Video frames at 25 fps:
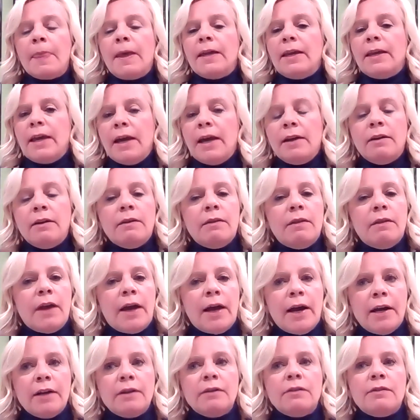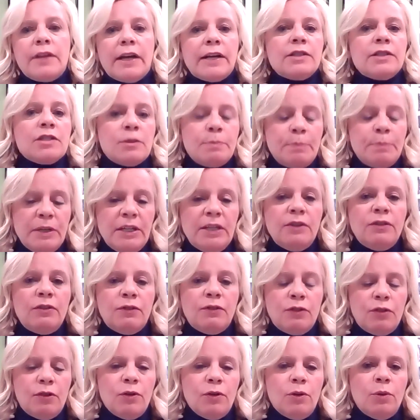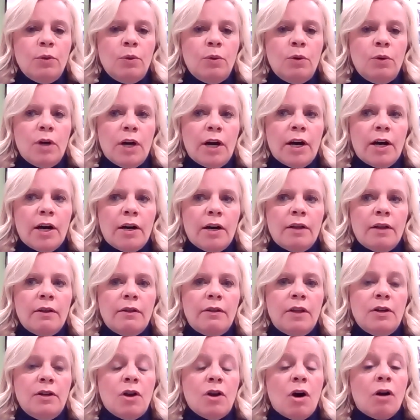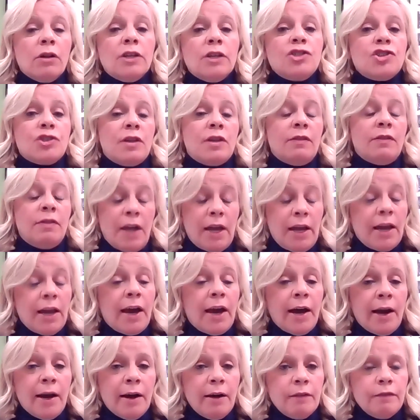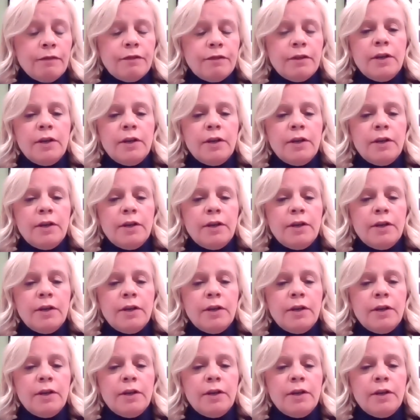Again, that speaks to the knowledge that they have,